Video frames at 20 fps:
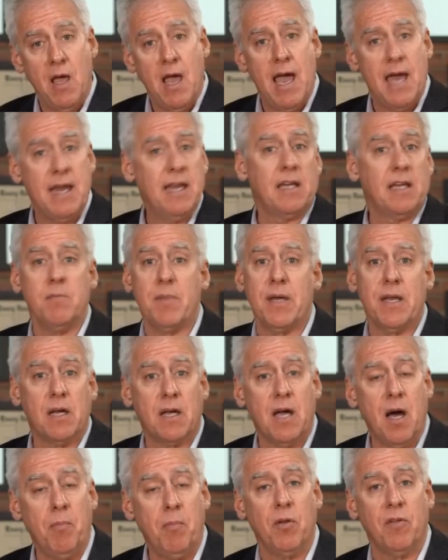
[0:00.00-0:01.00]
And it can be in a
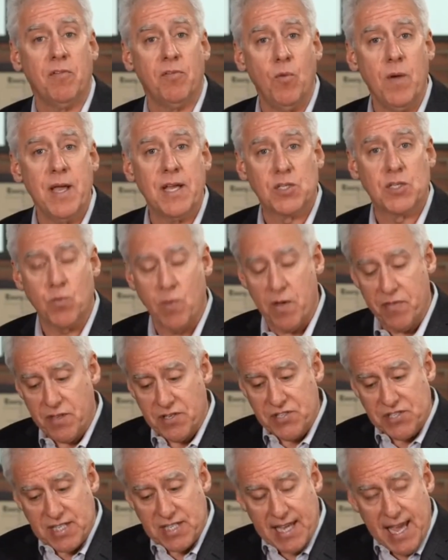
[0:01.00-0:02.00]
couple of weeks when the
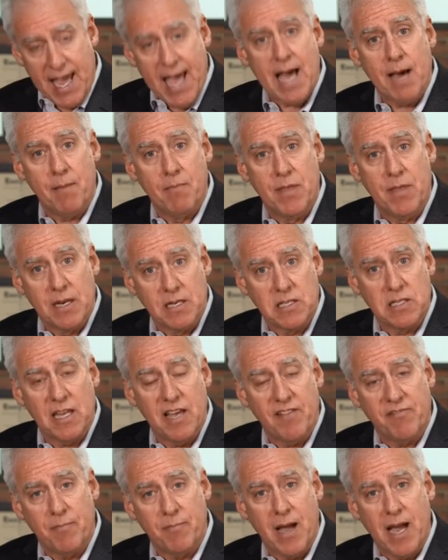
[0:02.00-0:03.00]
scab that is
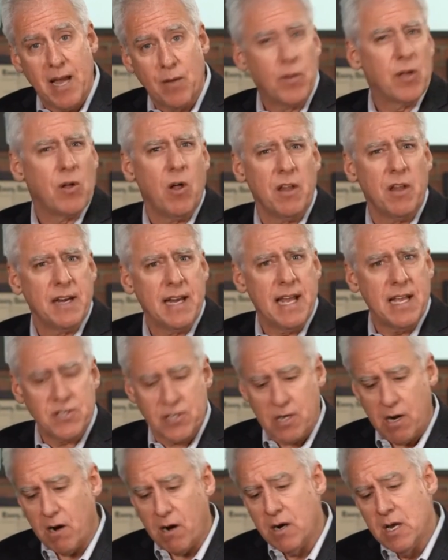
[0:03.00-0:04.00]
left behind, we call it an
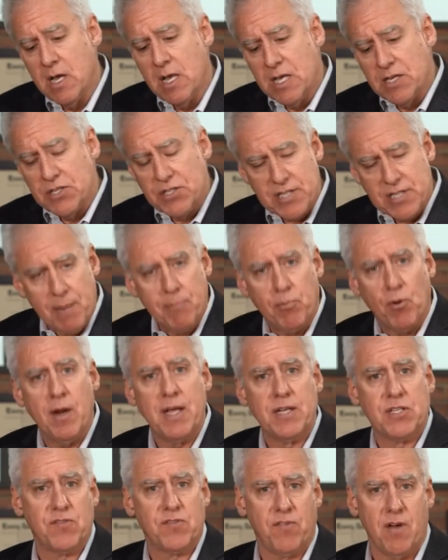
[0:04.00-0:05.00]
eschar,
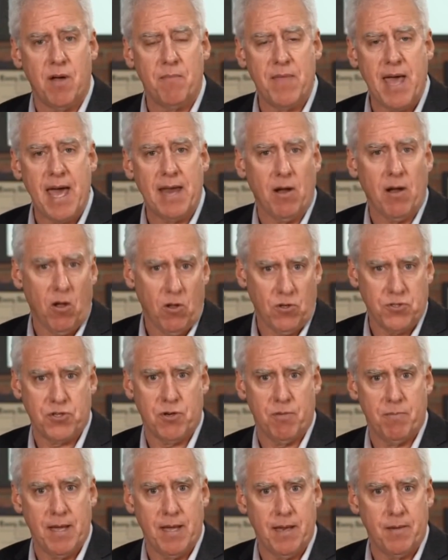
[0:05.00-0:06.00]
separates from that ulcer
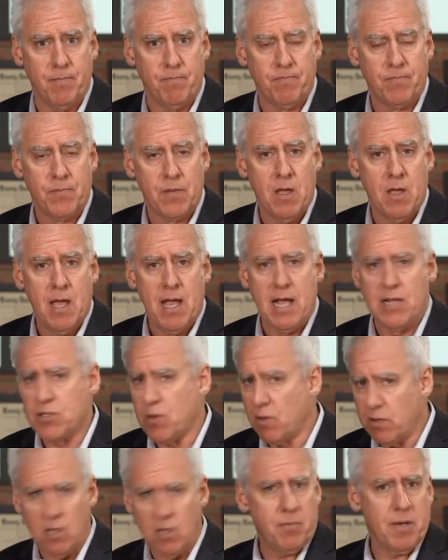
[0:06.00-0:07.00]
bed. And so
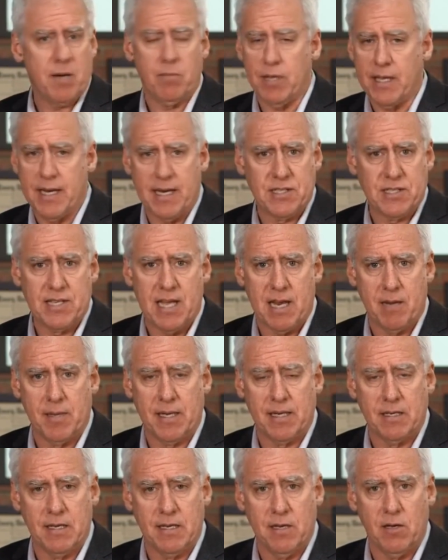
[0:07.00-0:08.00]
a little bit of bleeding is not a
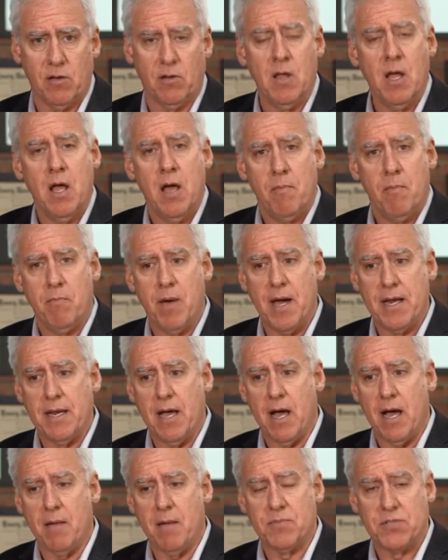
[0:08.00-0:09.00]
big deal, but
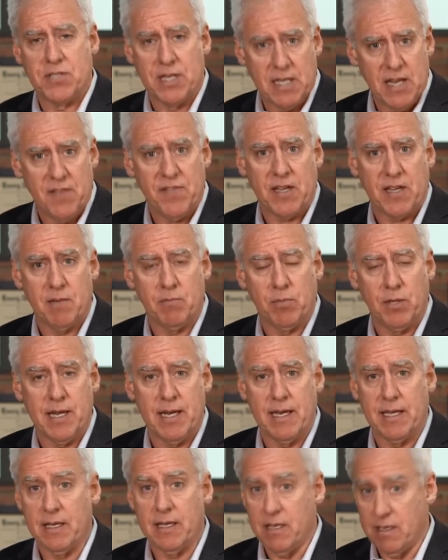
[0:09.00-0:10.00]
significant
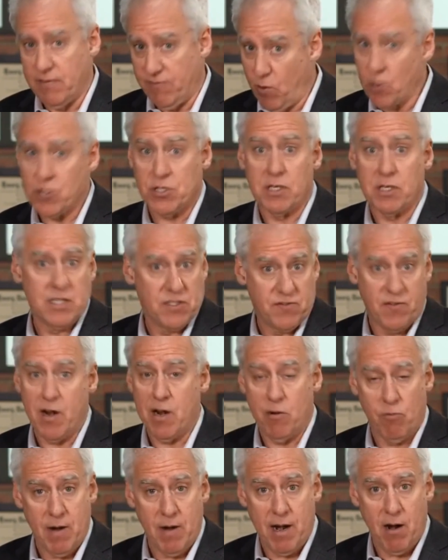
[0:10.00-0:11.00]
bleeding, fortunately, is
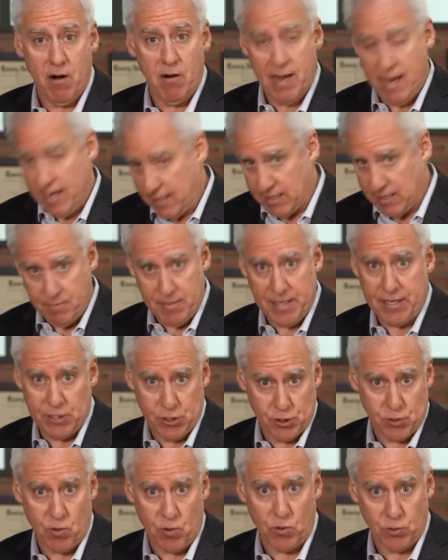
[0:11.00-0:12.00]
very rare and can be
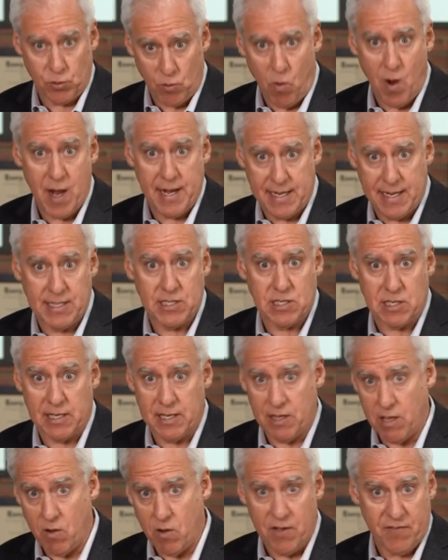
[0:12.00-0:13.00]
controlled quite easily,
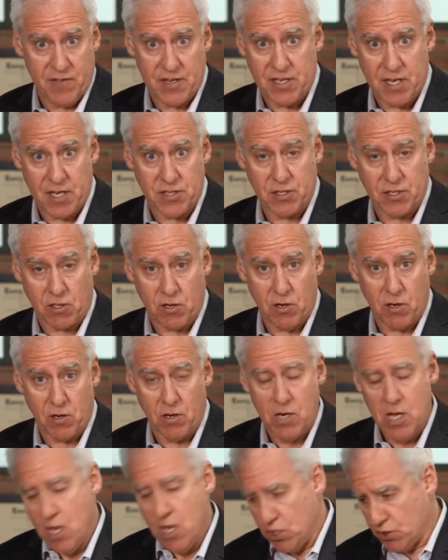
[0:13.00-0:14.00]
though, if it does occur.
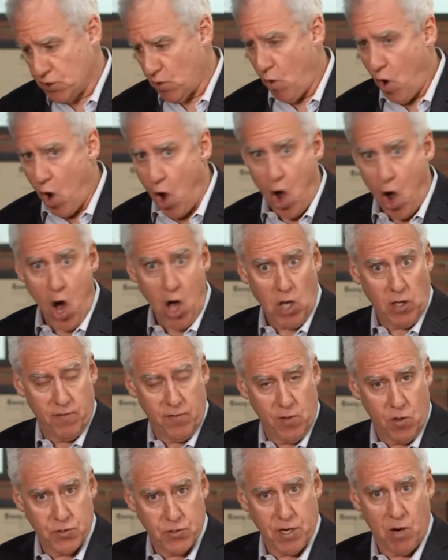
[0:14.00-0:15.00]
So all of
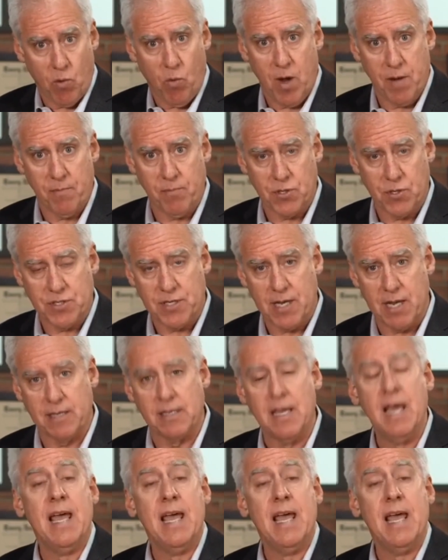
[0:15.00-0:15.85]
those are 1%.